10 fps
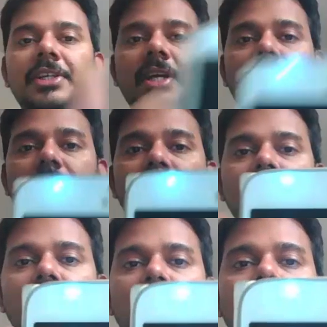yeah
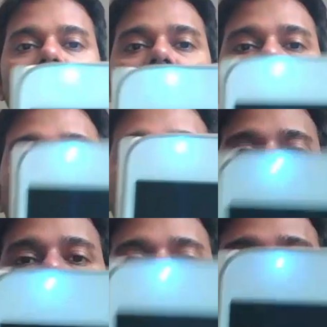see
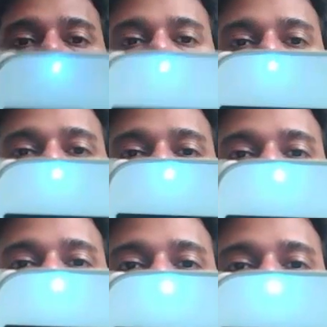it's getting
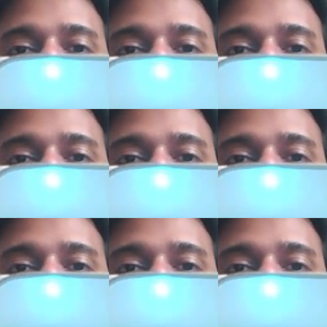restarted